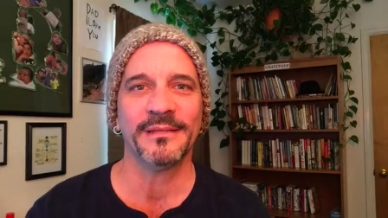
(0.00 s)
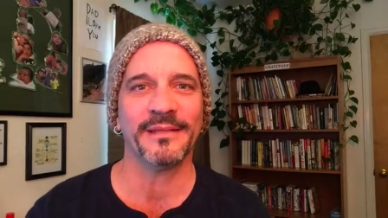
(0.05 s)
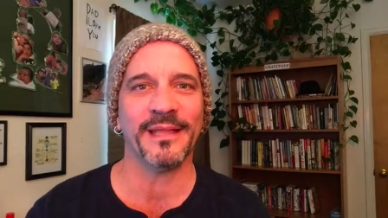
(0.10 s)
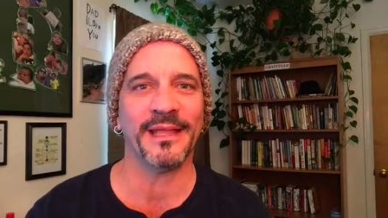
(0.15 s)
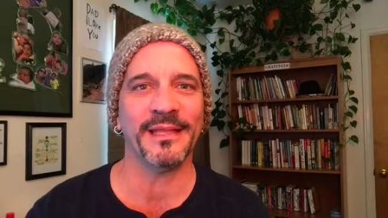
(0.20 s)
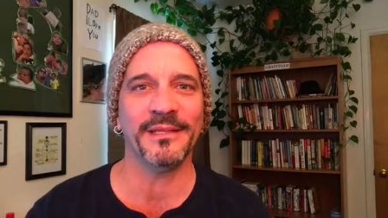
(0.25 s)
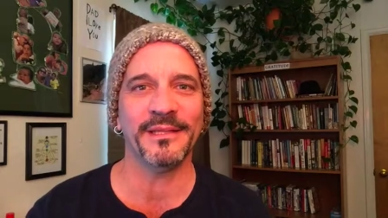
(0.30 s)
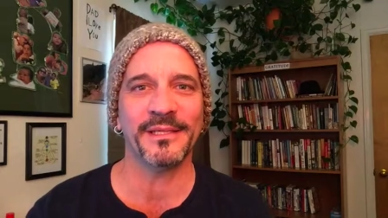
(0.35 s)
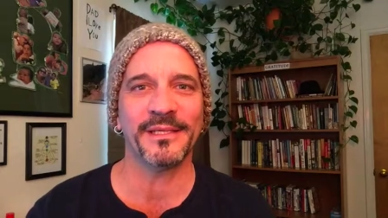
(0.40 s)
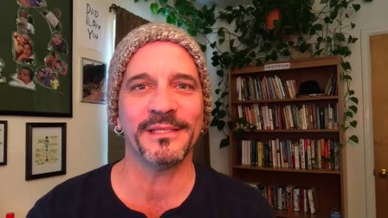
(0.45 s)

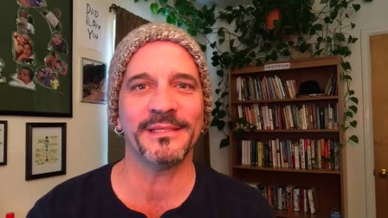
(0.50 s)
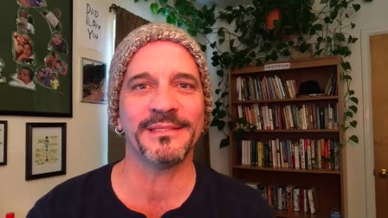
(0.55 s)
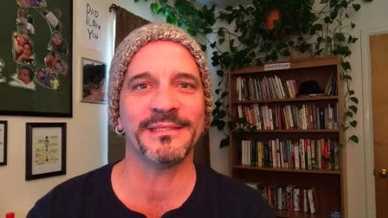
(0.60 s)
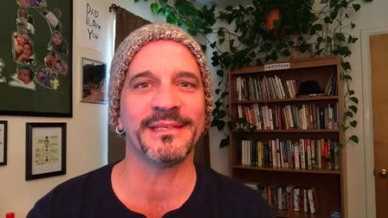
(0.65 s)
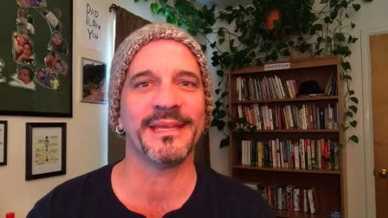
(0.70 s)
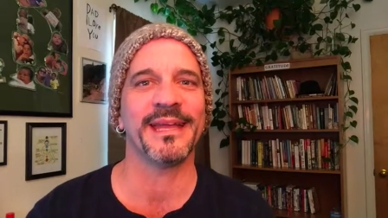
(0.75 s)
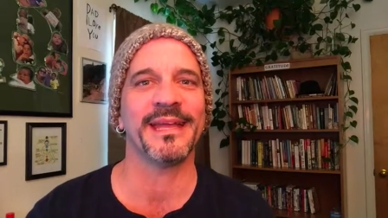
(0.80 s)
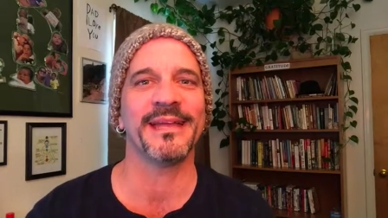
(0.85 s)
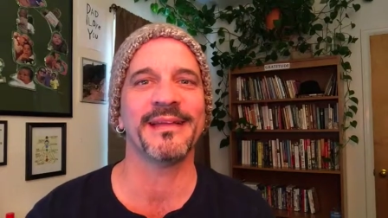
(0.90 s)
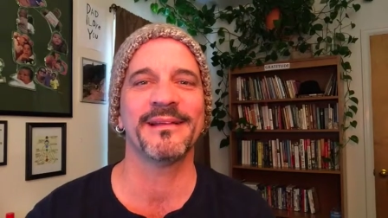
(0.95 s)
then you can
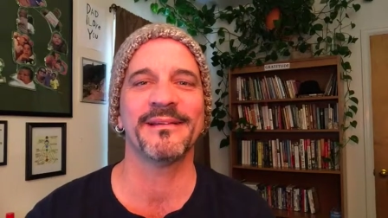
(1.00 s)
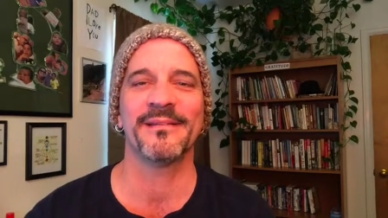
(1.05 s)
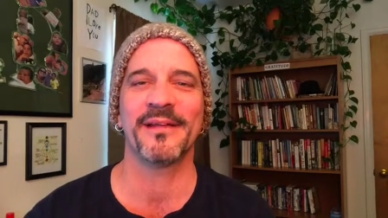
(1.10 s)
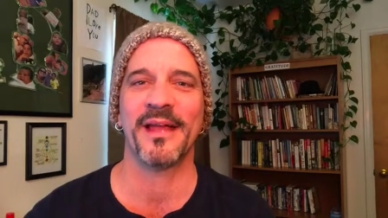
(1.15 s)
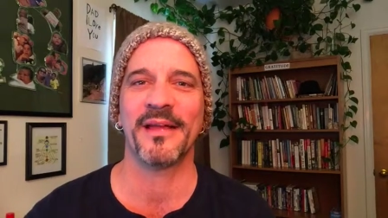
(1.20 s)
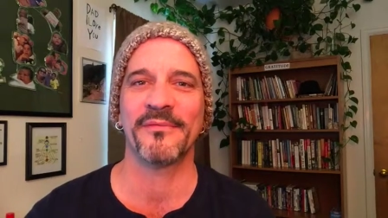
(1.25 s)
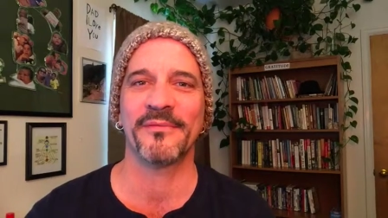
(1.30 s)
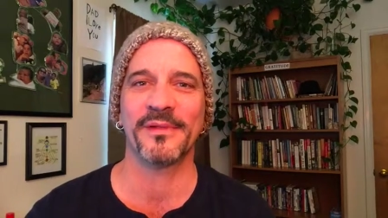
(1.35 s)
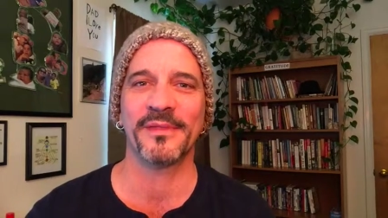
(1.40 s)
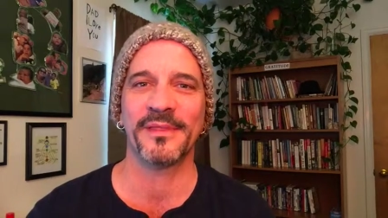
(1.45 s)
say,
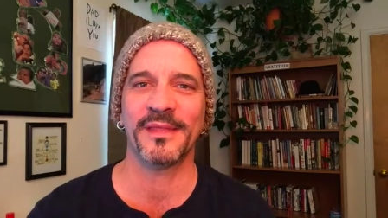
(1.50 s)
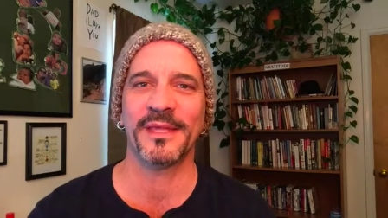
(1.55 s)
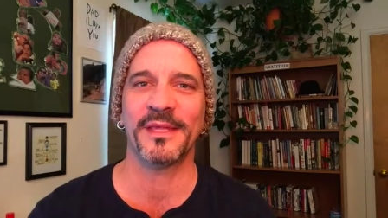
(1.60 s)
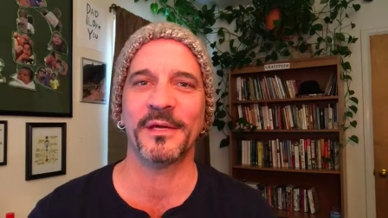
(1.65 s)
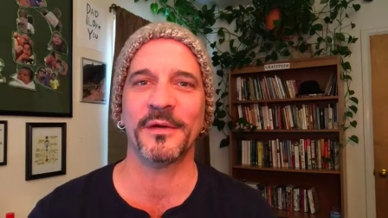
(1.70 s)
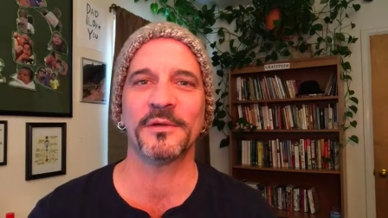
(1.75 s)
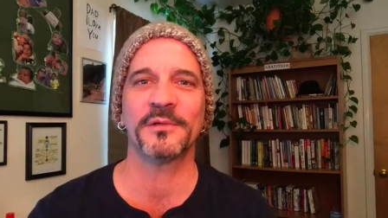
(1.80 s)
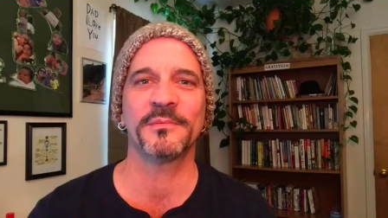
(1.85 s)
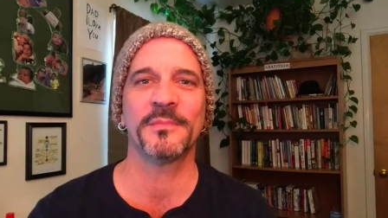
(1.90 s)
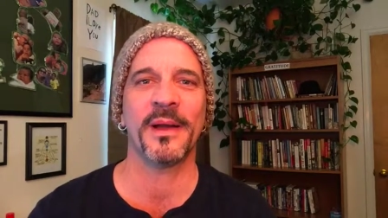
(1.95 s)
Everything
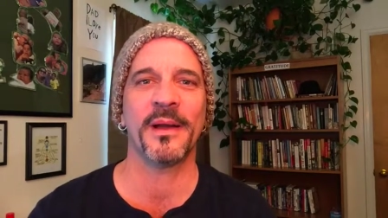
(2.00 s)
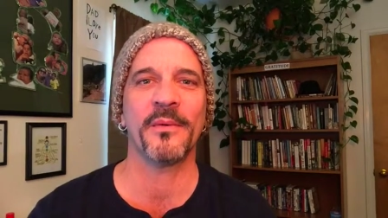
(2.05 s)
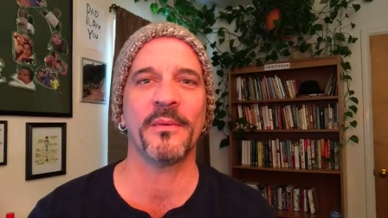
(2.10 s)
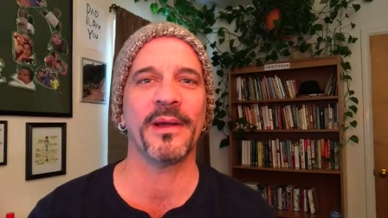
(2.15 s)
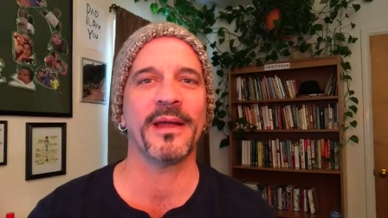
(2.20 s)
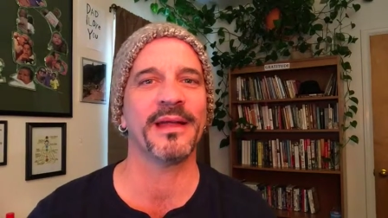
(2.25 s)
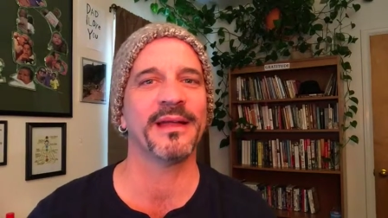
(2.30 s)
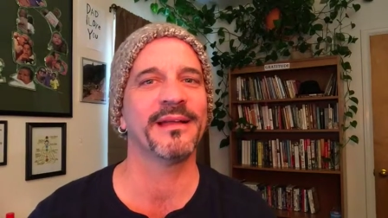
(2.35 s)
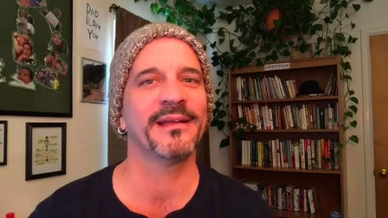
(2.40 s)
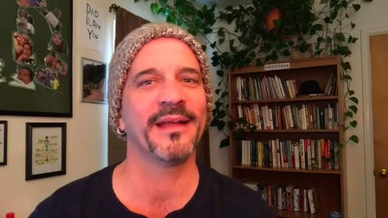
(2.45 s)
goes my
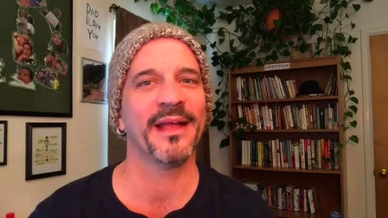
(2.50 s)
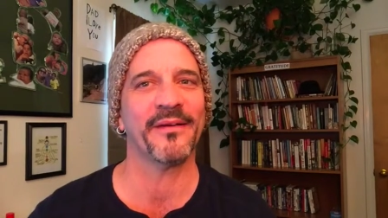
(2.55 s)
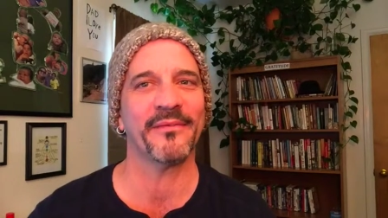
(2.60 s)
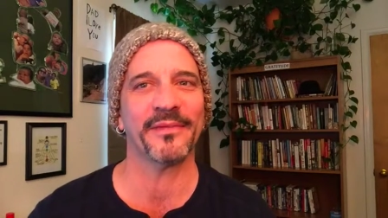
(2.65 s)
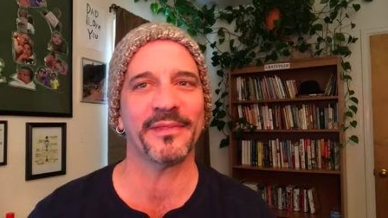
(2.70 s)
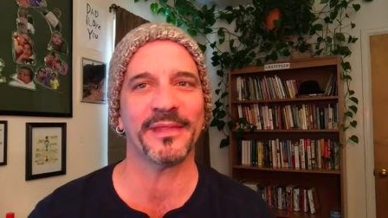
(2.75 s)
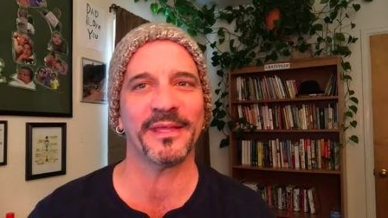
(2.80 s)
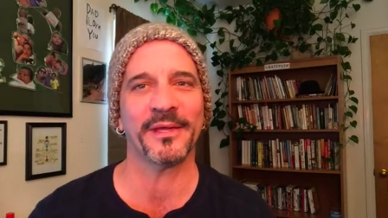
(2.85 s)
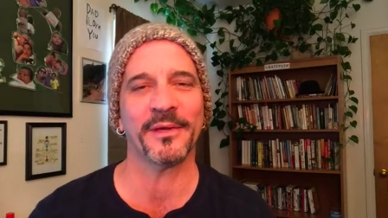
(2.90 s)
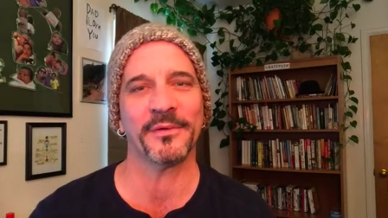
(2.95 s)
way,
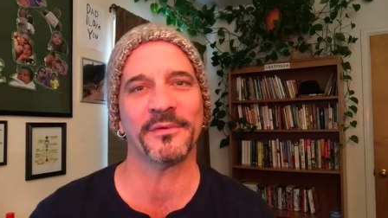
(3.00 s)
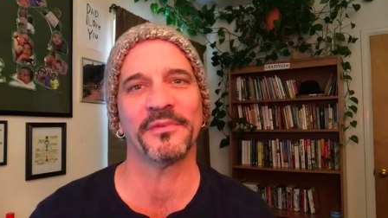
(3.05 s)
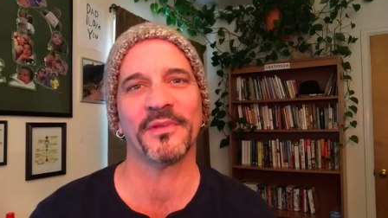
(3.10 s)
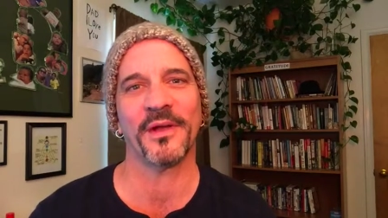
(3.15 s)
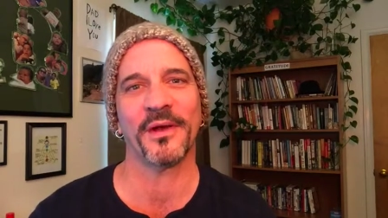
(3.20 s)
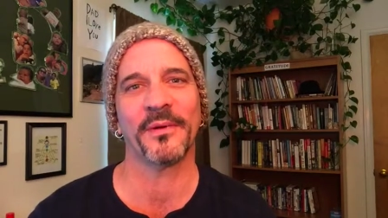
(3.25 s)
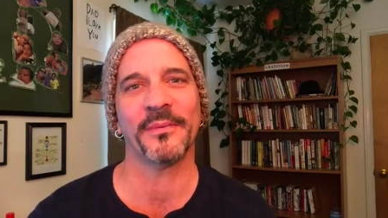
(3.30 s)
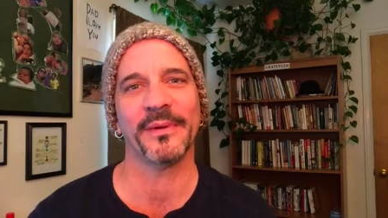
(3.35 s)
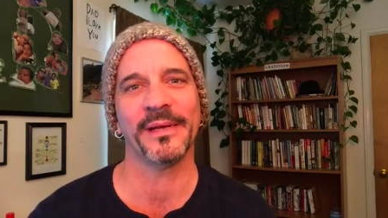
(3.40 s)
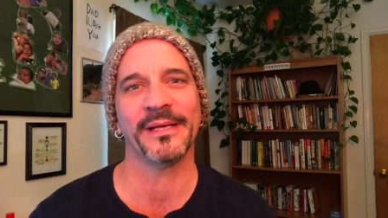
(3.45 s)
everything goes
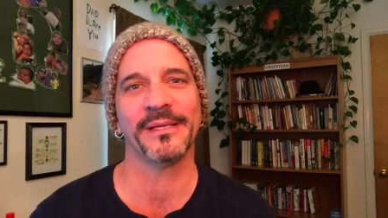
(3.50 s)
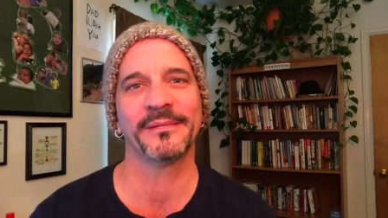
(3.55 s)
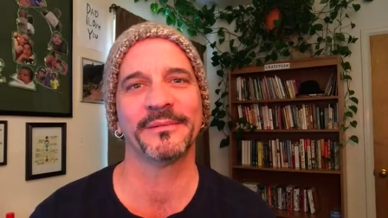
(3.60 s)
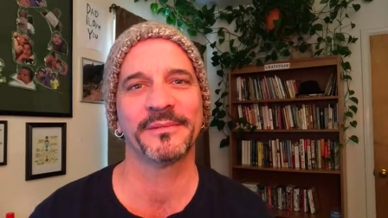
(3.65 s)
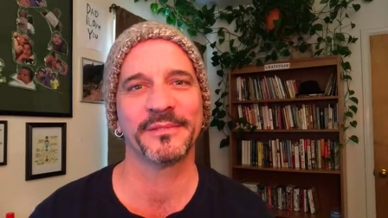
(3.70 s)
our way.